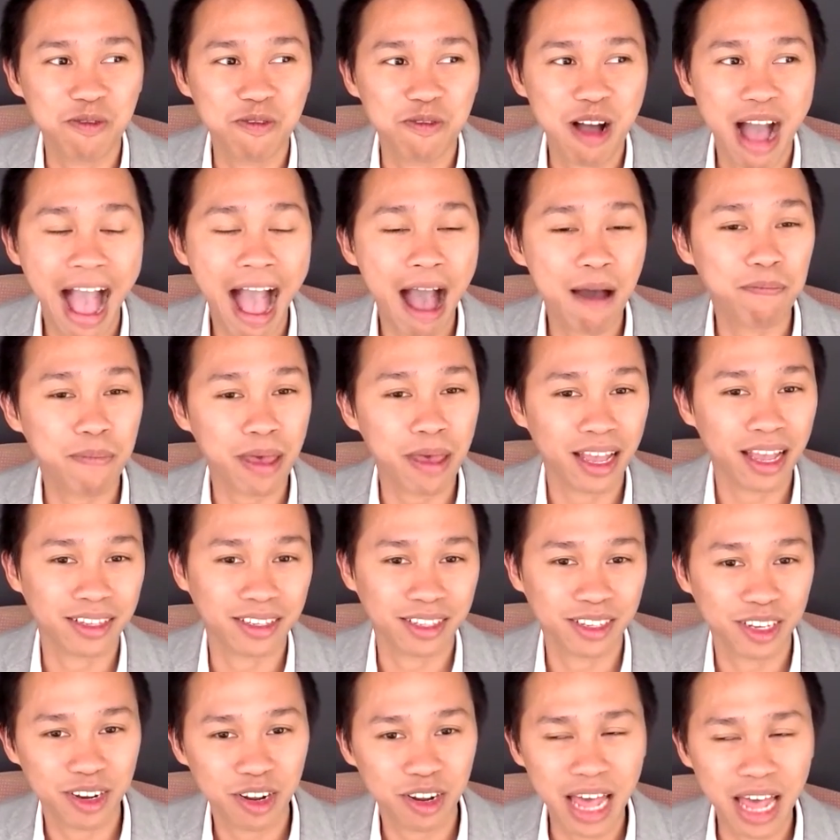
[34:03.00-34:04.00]
habit,
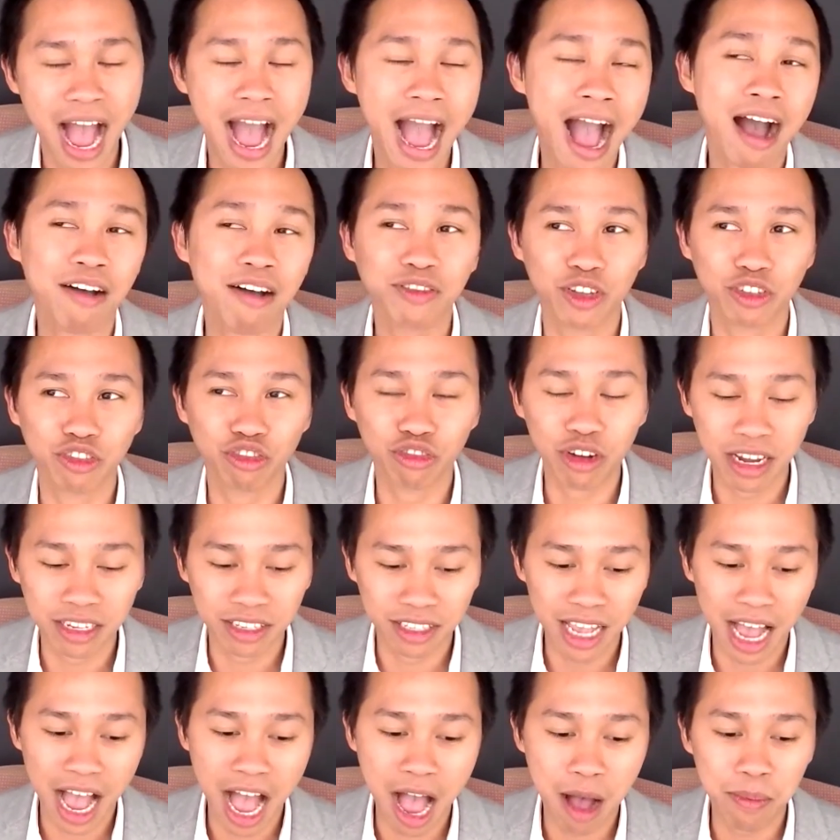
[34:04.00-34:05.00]
that I have to
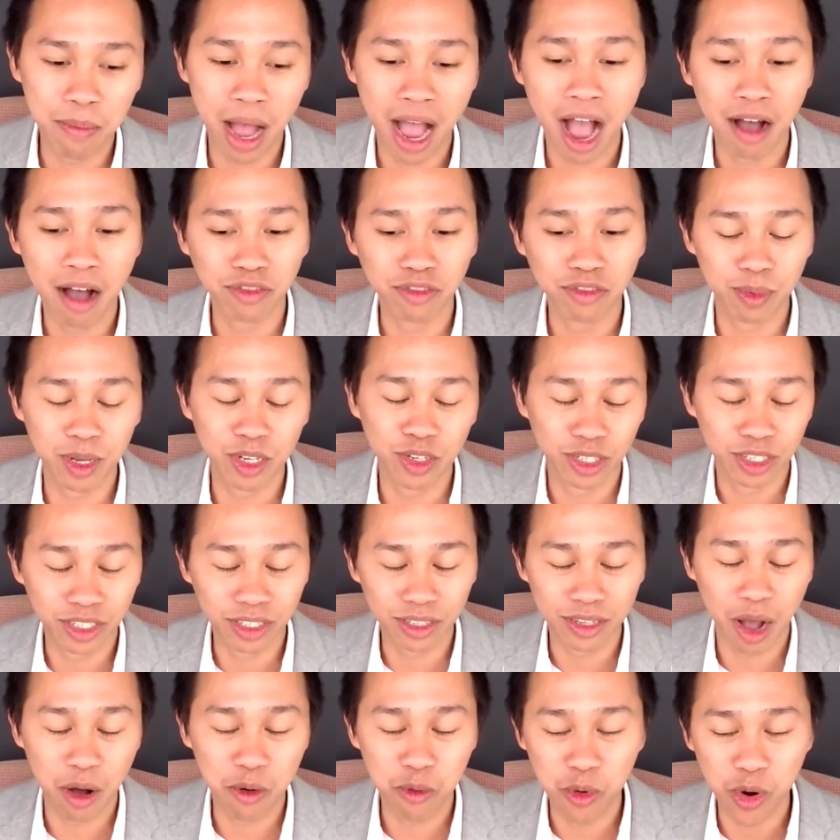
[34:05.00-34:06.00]
dress up. I have to
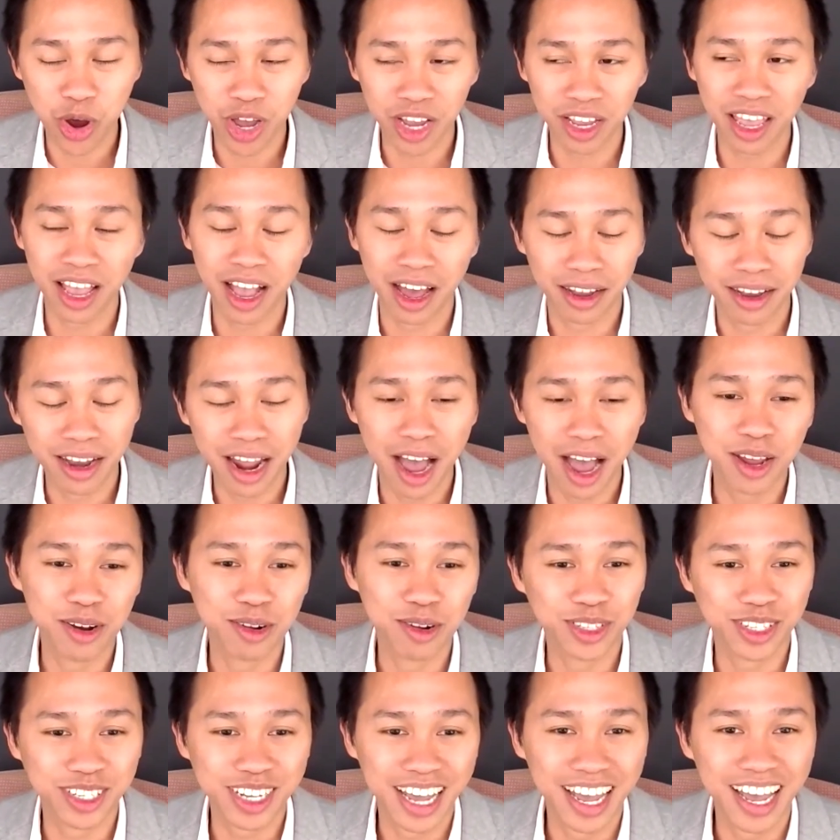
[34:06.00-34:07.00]
start working at 9
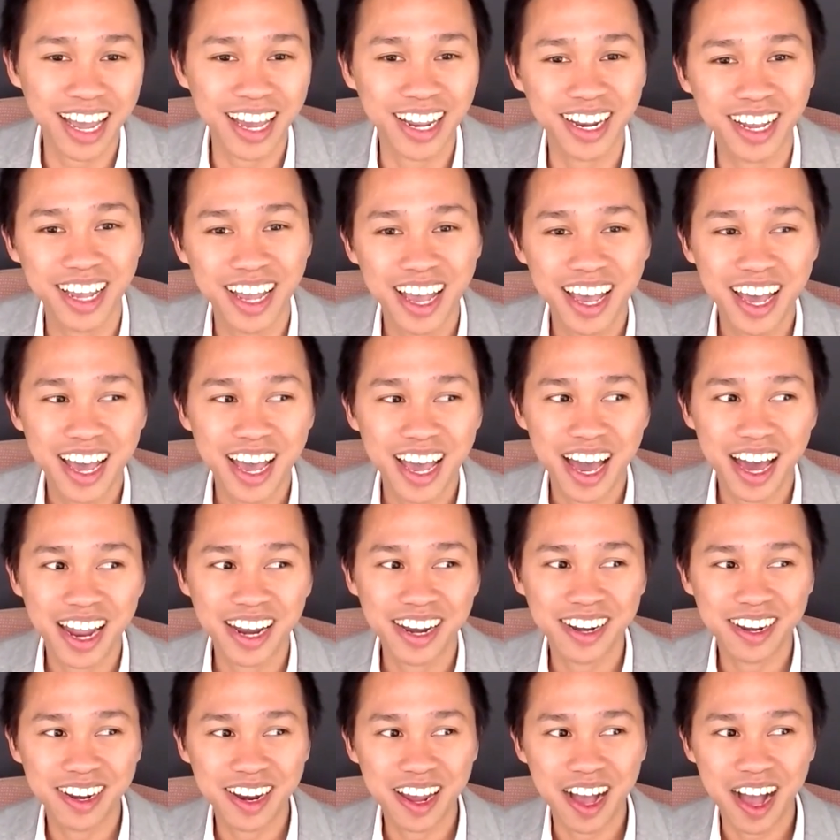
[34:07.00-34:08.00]
or 10.
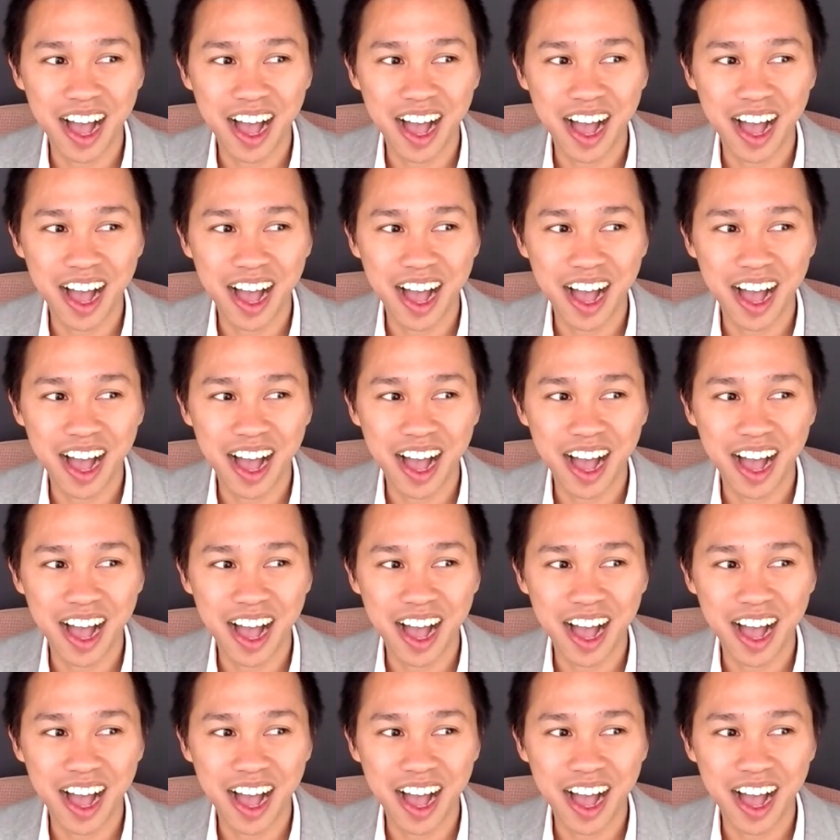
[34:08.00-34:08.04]
And